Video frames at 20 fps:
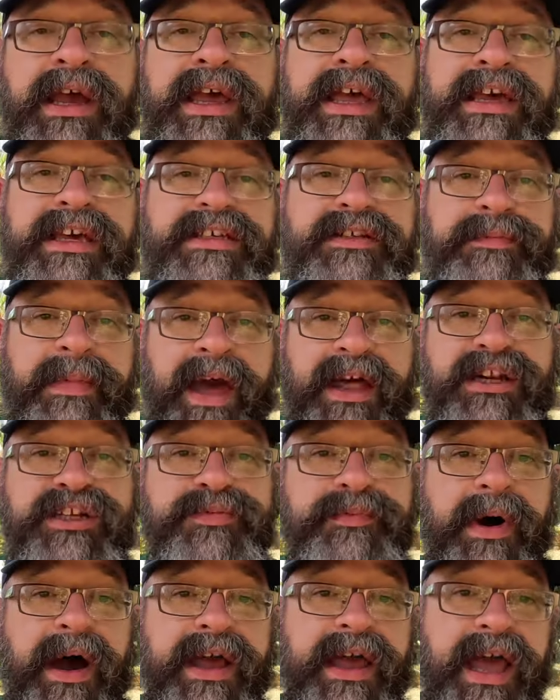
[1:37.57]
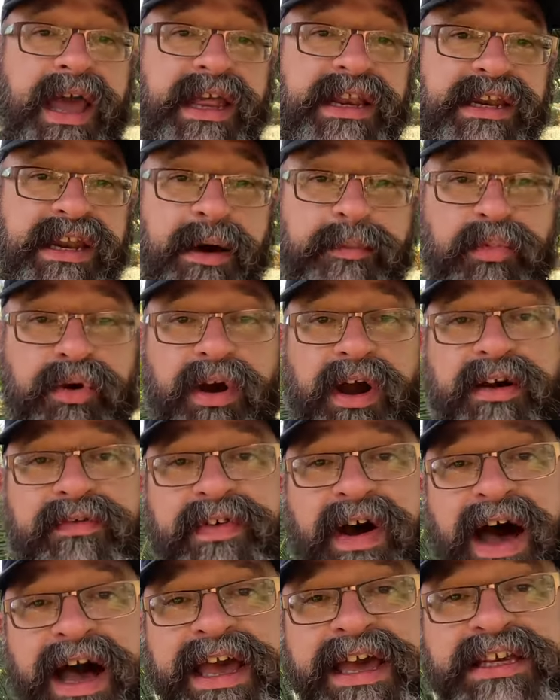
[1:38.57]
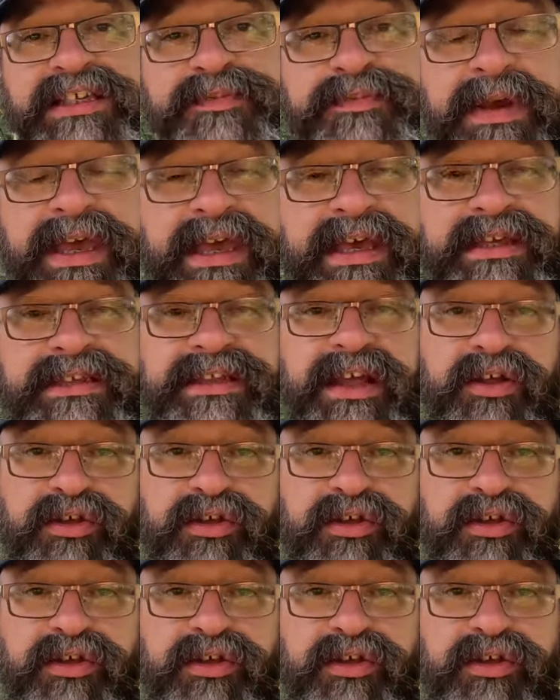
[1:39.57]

is managed by a number of ISPs.